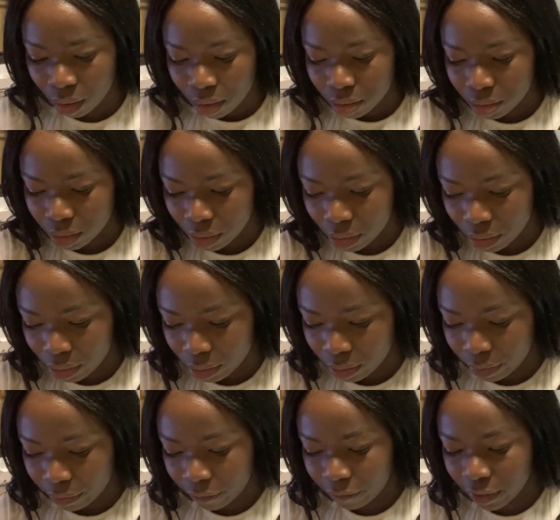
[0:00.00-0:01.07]

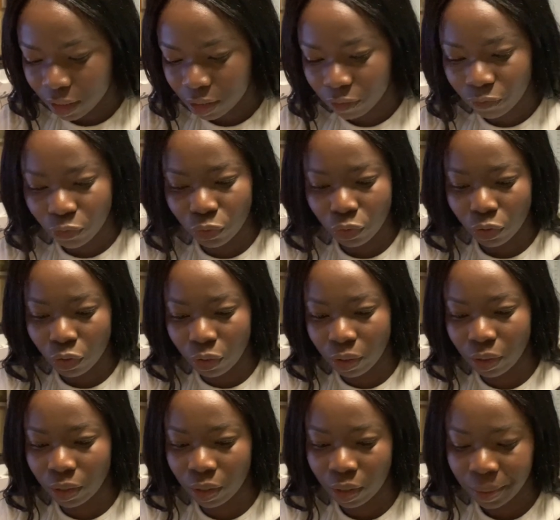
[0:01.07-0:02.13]
so first of all
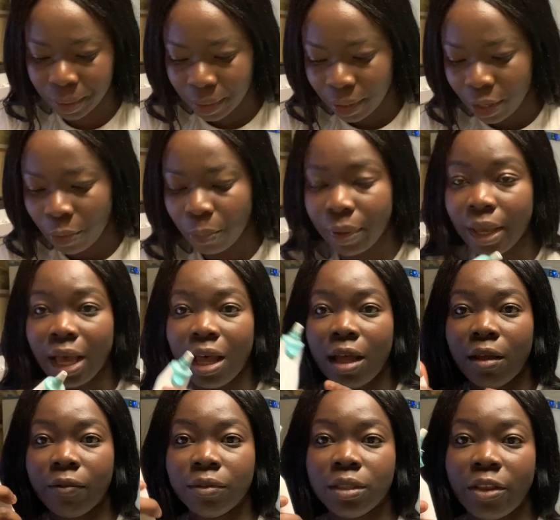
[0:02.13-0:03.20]
we
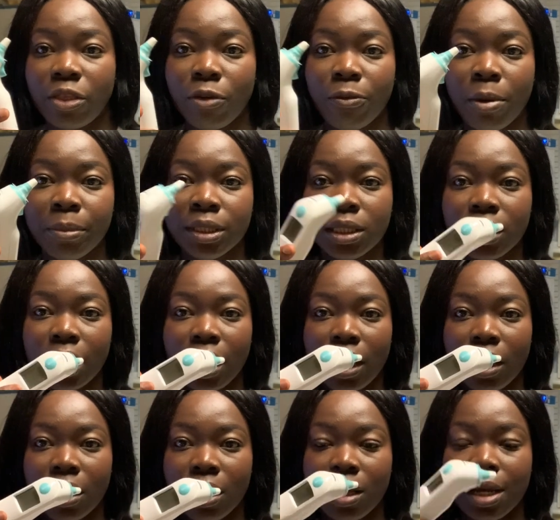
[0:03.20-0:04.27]
have the thermometer
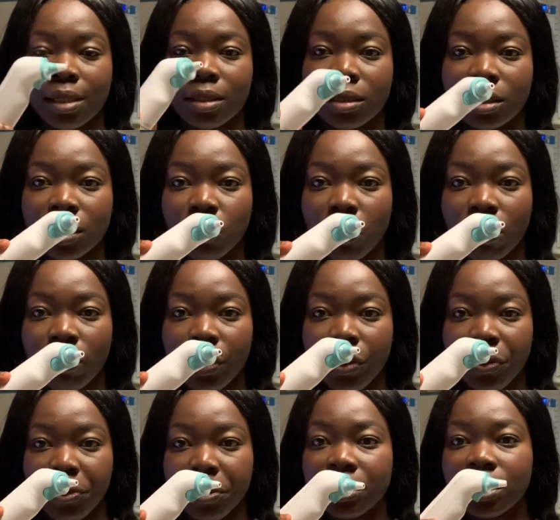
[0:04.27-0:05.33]
here, and this is what we
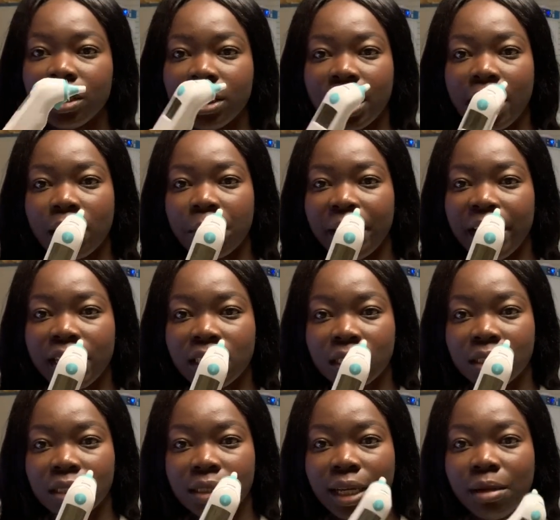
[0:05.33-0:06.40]
use to check
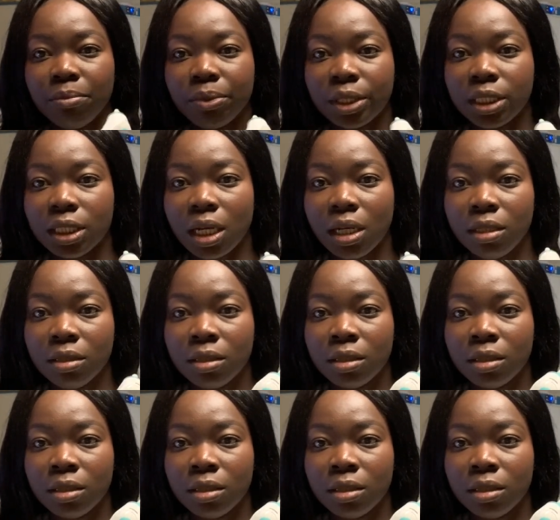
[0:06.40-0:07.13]
patient's temperature.